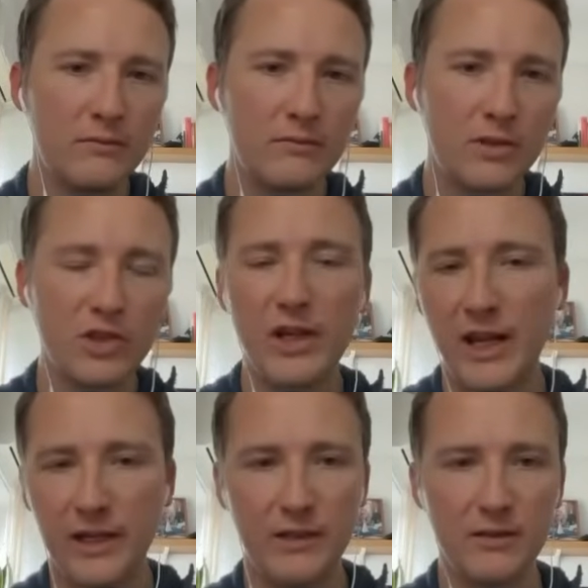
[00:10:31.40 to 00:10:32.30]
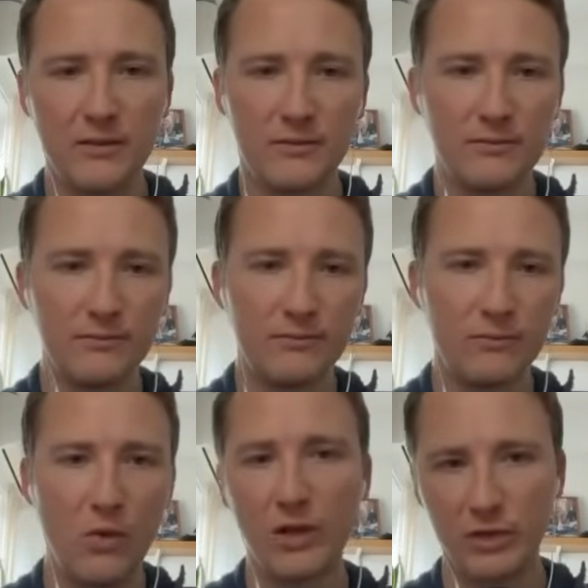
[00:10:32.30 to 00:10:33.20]
shenanigans
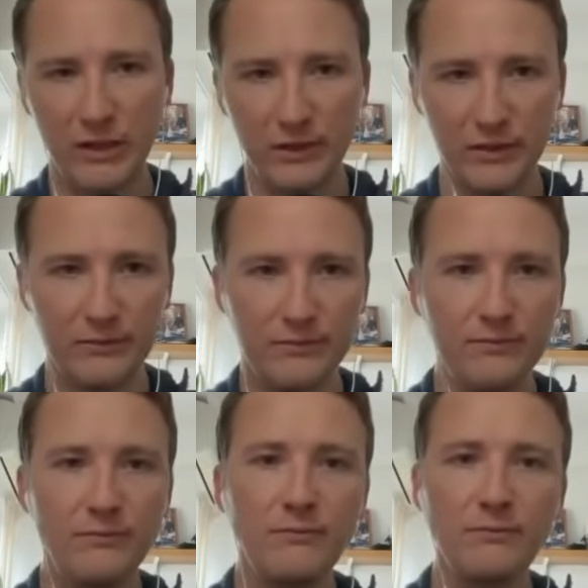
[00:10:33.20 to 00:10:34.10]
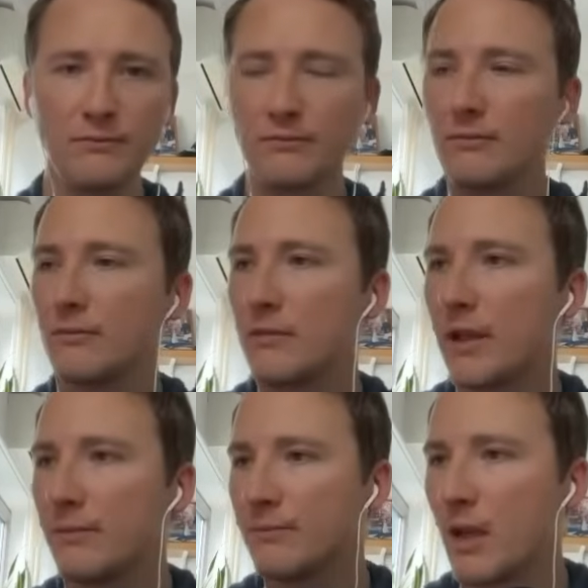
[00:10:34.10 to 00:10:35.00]
while traveling. Yeah.
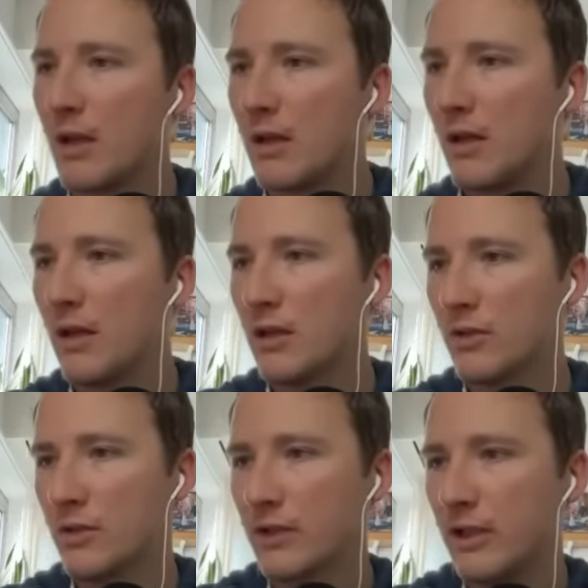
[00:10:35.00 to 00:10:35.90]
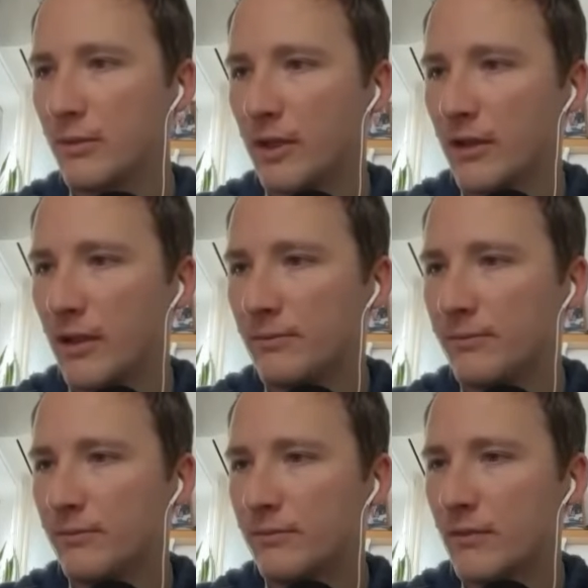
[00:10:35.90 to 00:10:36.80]
So excited about that.
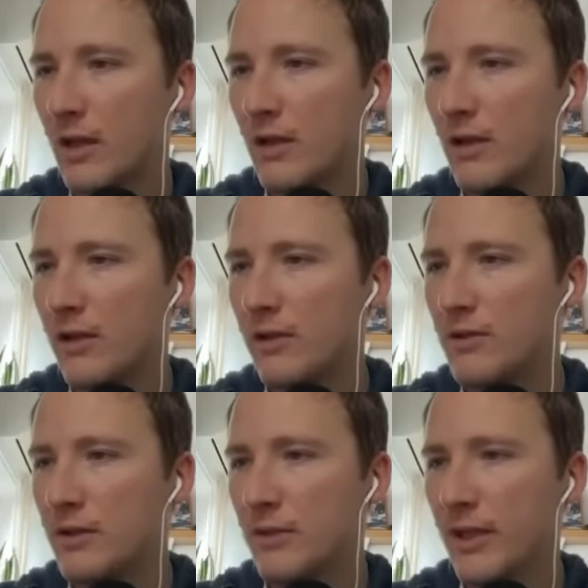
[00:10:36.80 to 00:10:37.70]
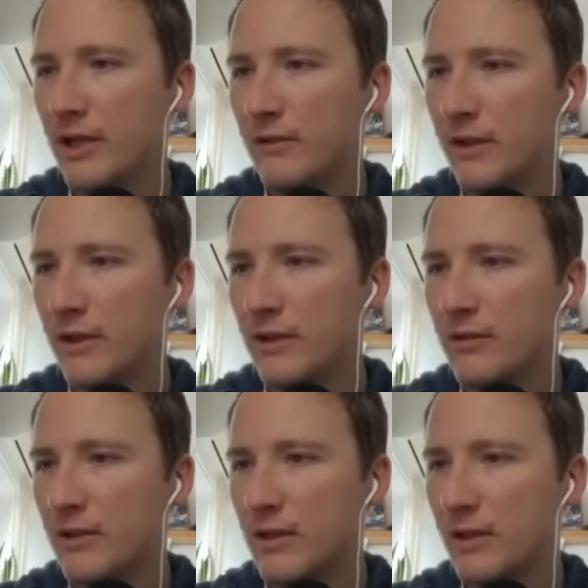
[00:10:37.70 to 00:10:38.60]
Your cinematic video
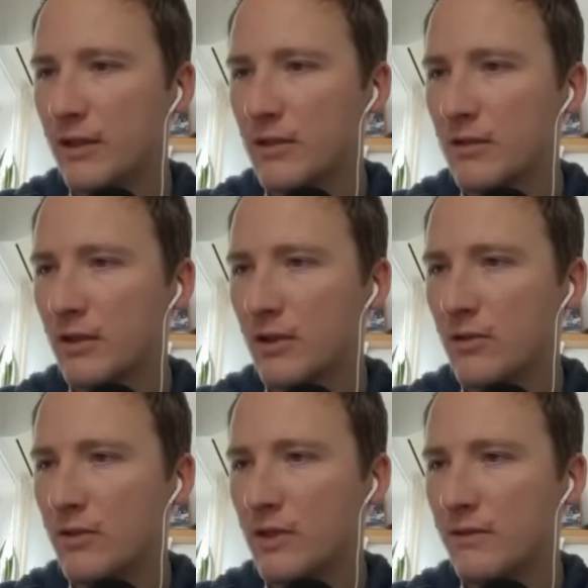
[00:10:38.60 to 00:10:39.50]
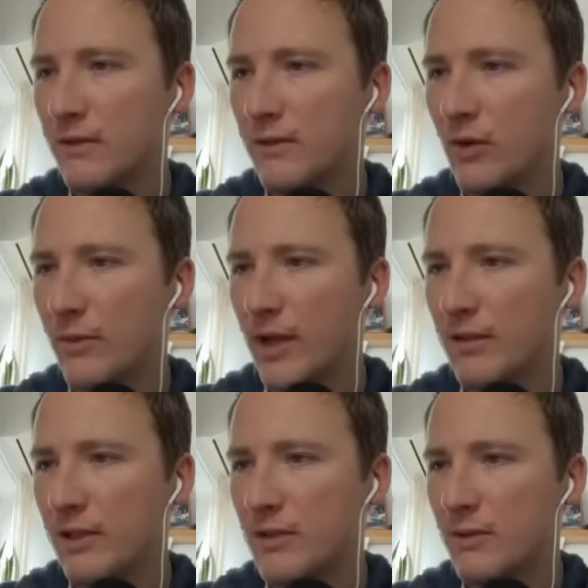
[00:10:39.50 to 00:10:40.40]
is like a slow TV format
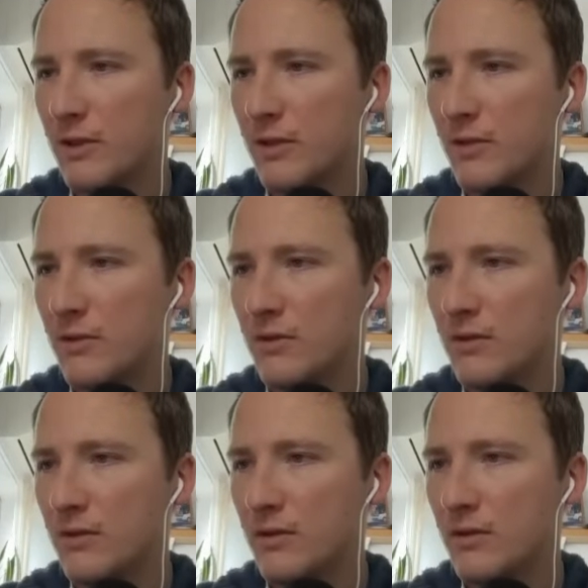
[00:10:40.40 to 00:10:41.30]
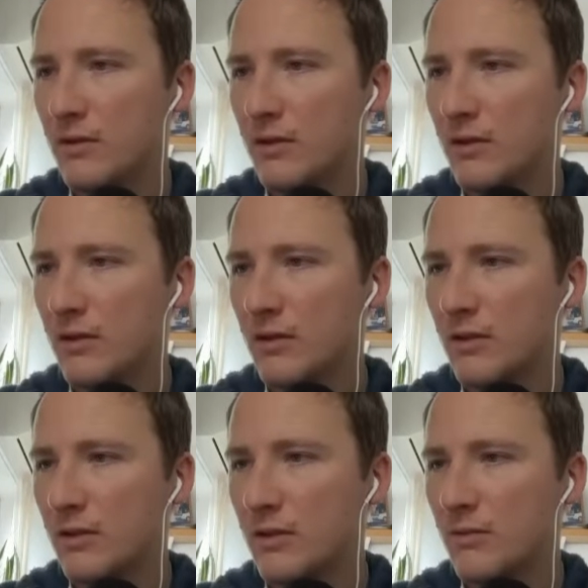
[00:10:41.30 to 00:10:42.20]
that has been used
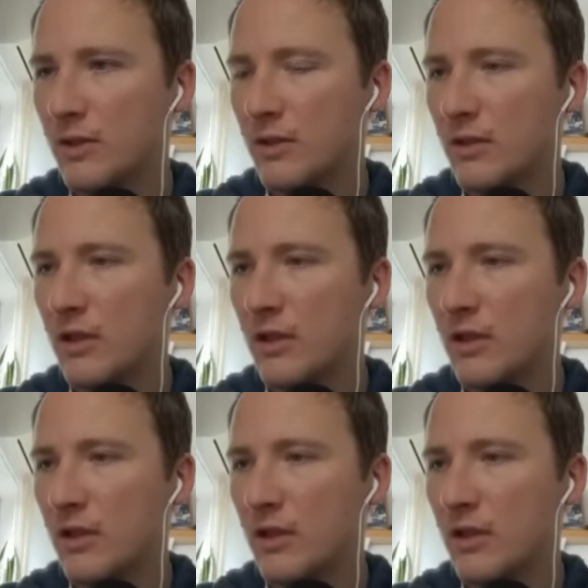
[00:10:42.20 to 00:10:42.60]
to be